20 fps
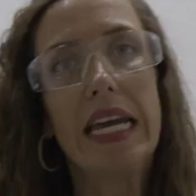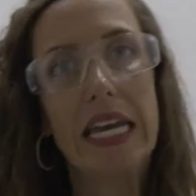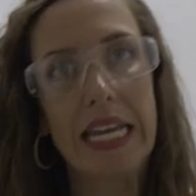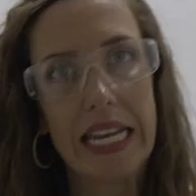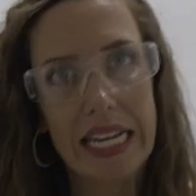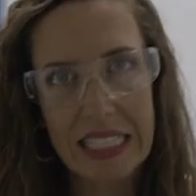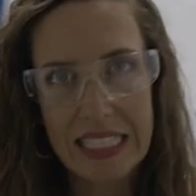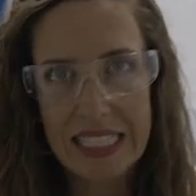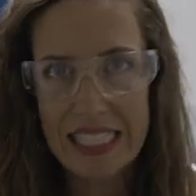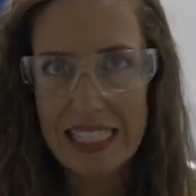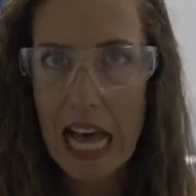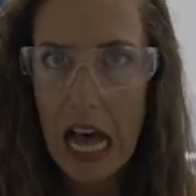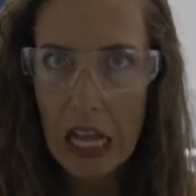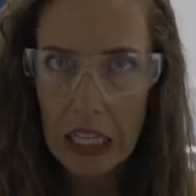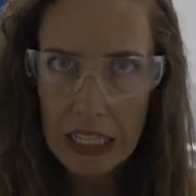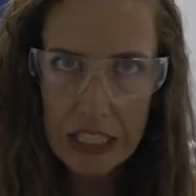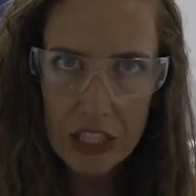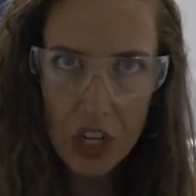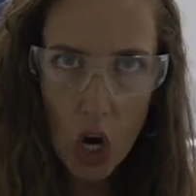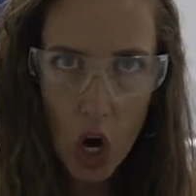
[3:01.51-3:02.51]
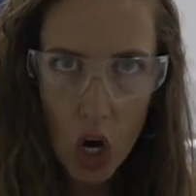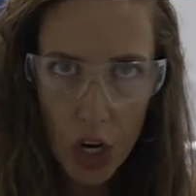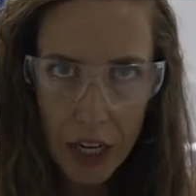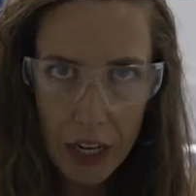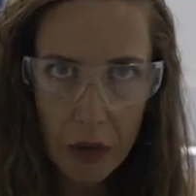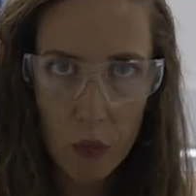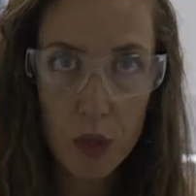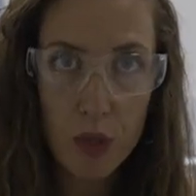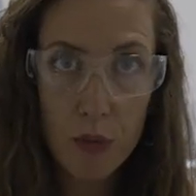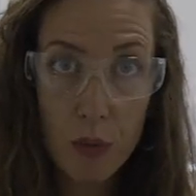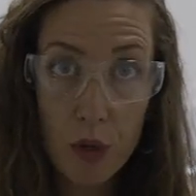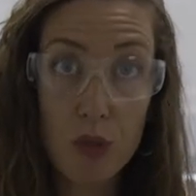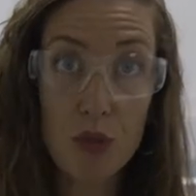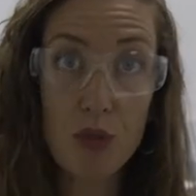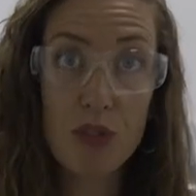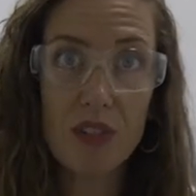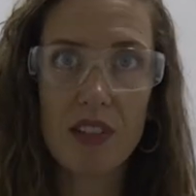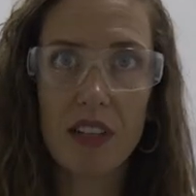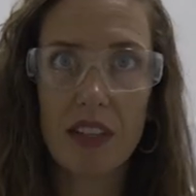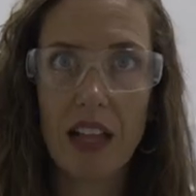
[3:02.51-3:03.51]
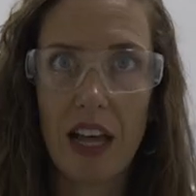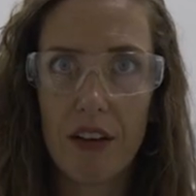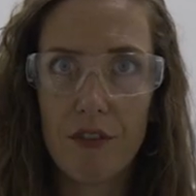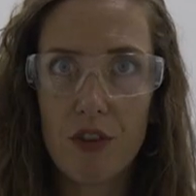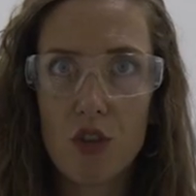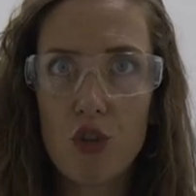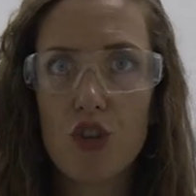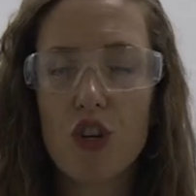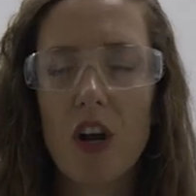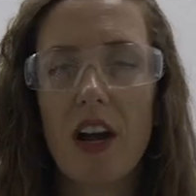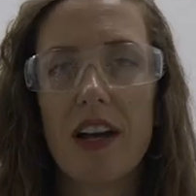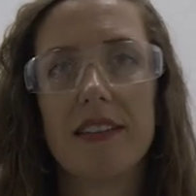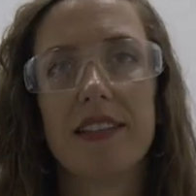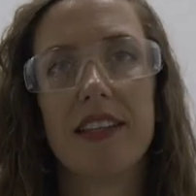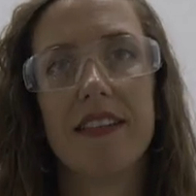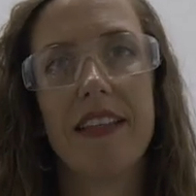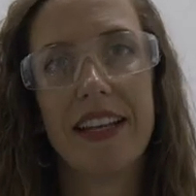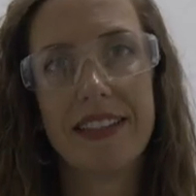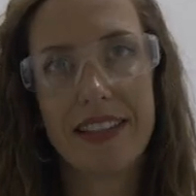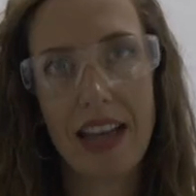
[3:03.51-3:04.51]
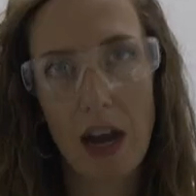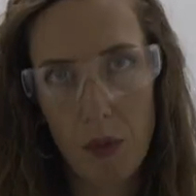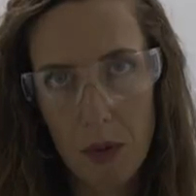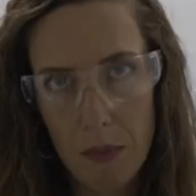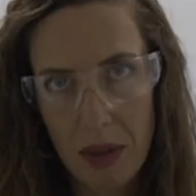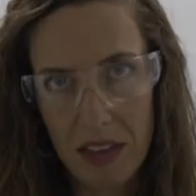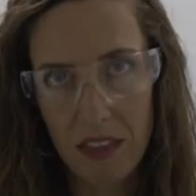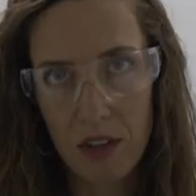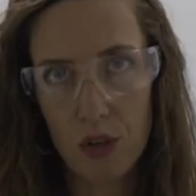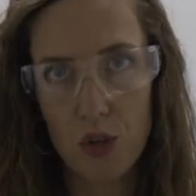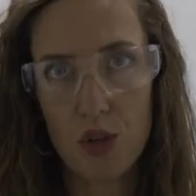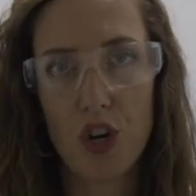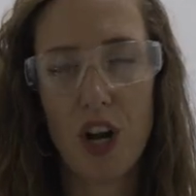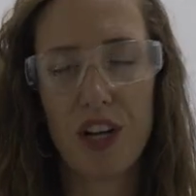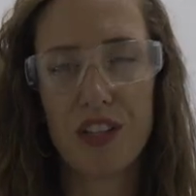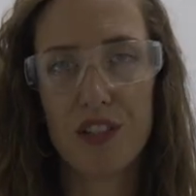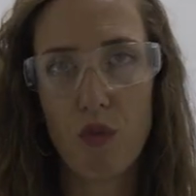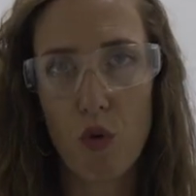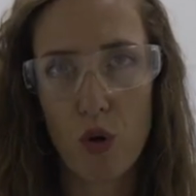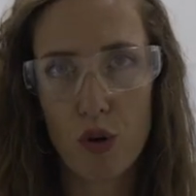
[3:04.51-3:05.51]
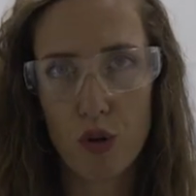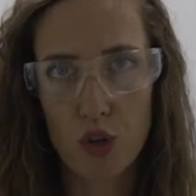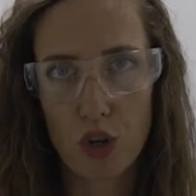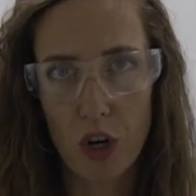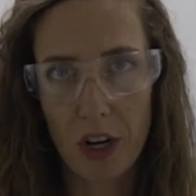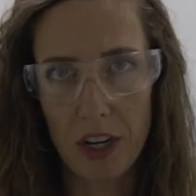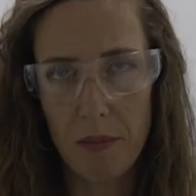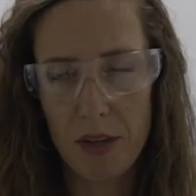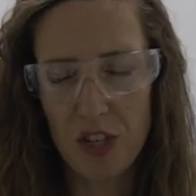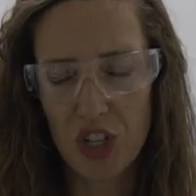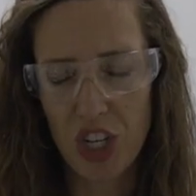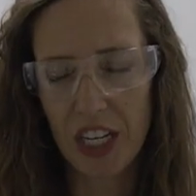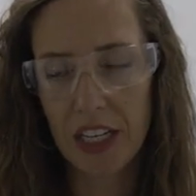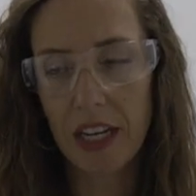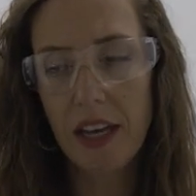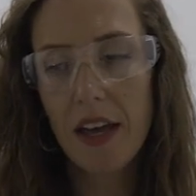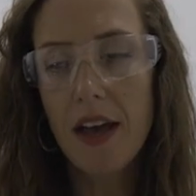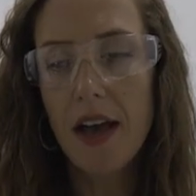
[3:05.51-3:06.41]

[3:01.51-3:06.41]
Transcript: hitting a solid target which produces a lot of neutrons, and that's how we make the neutrons for neutron imaging.